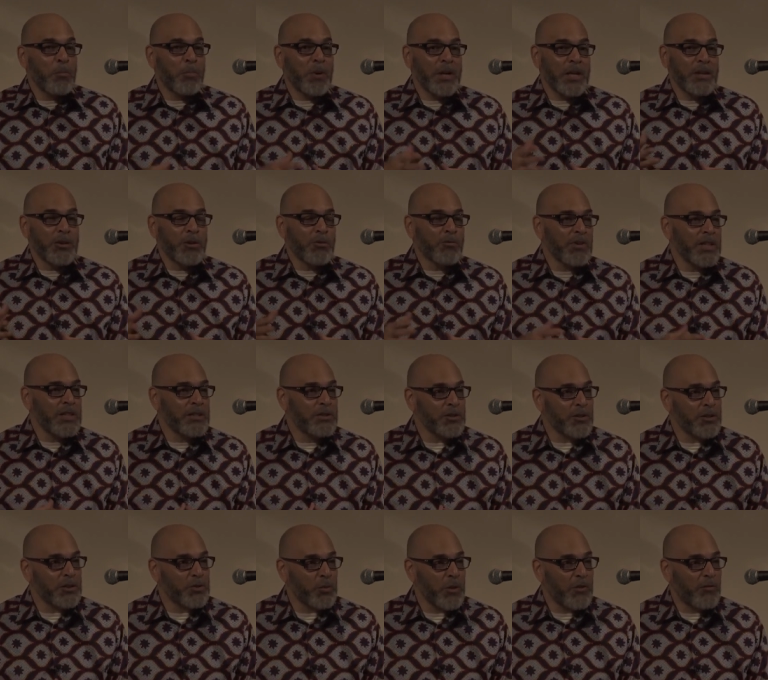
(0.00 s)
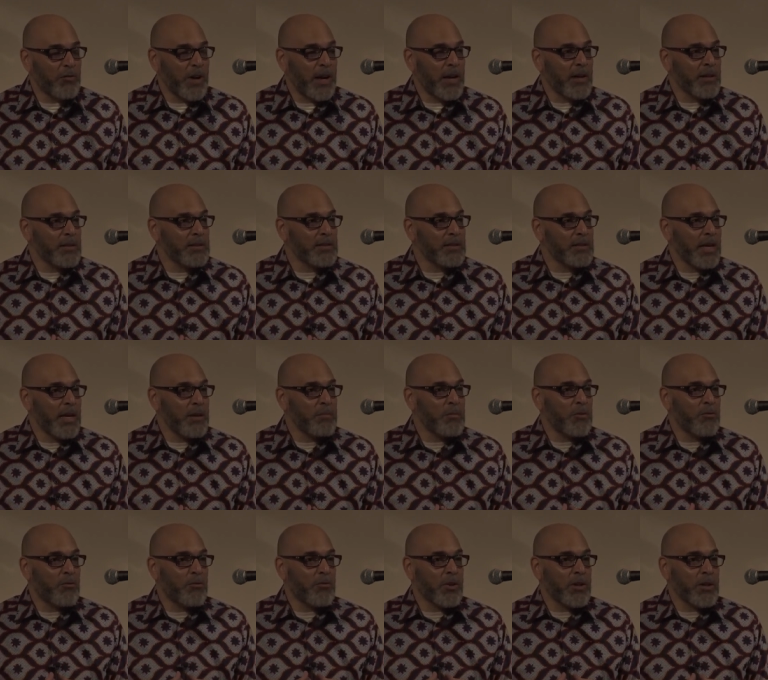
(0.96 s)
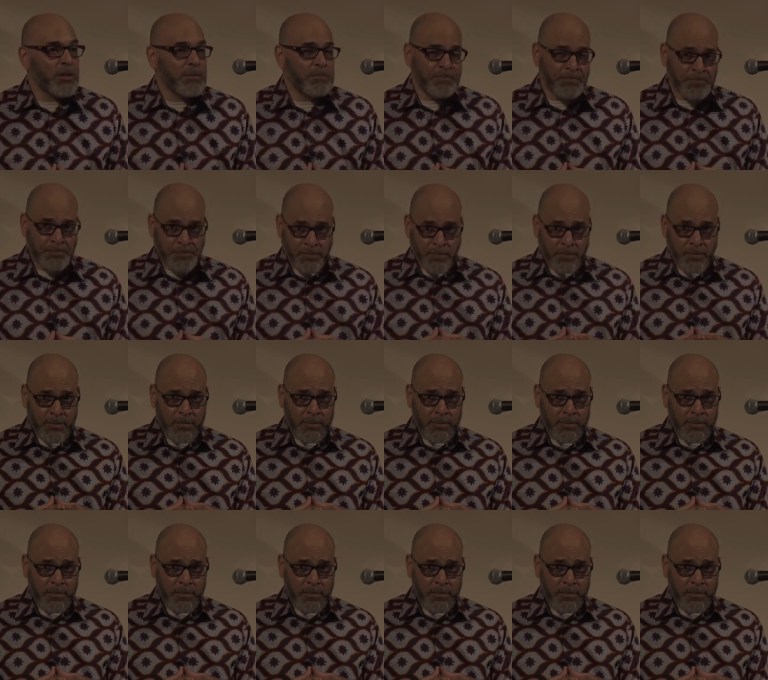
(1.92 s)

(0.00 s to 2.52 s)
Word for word: But in the research, we found a statement from